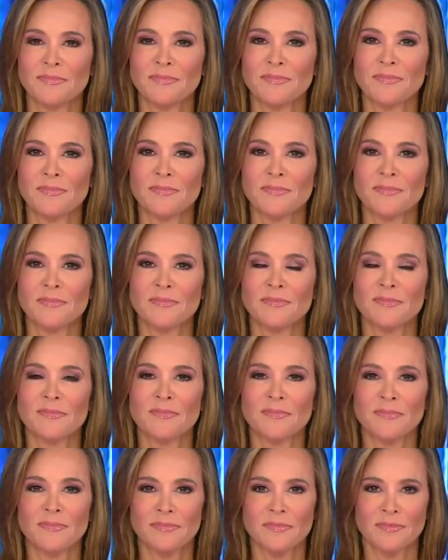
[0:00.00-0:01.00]

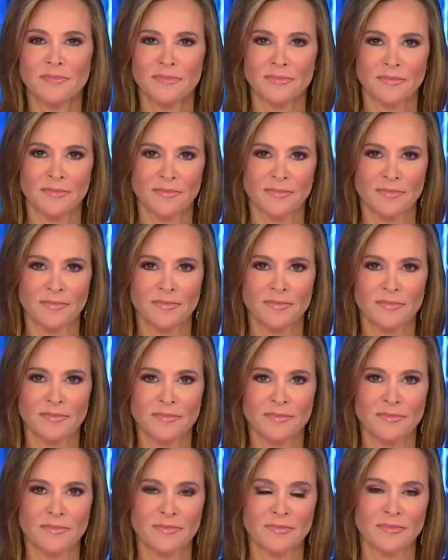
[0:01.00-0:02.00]

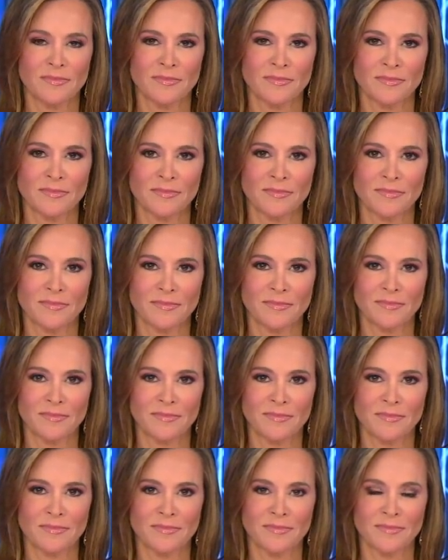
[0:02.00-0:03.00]

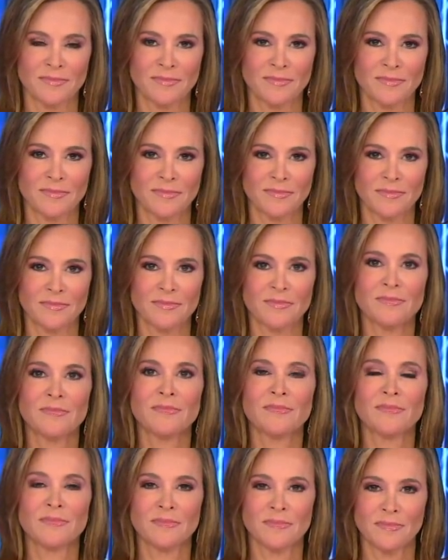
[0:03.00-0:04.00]

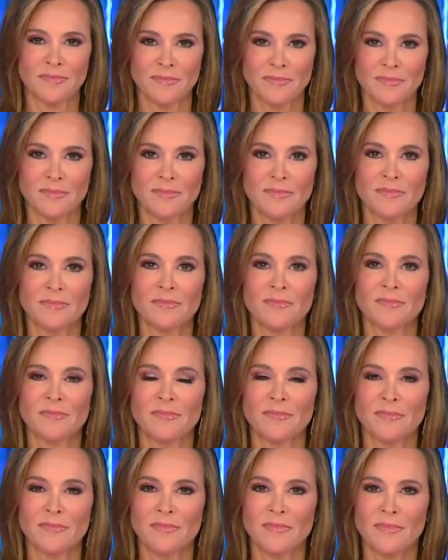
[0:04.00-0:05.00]

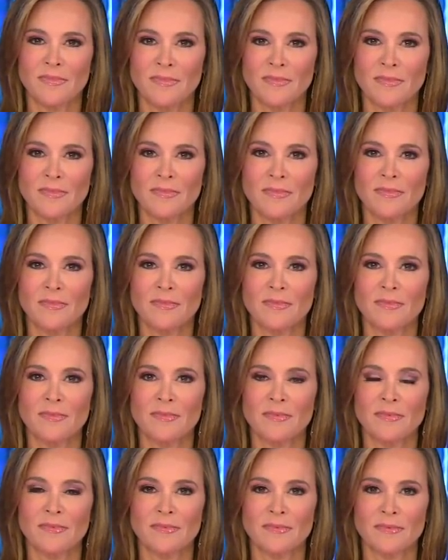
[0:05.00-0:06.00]

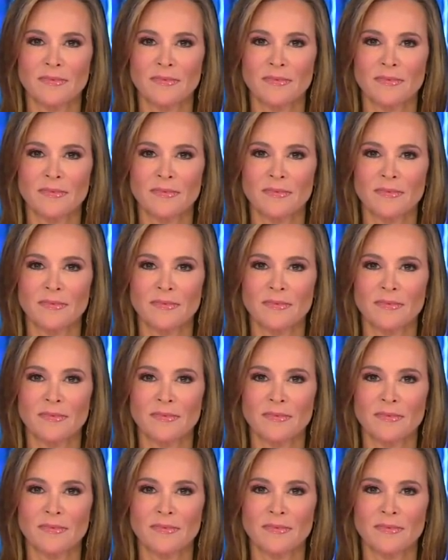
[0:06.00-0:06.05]
(not speaking)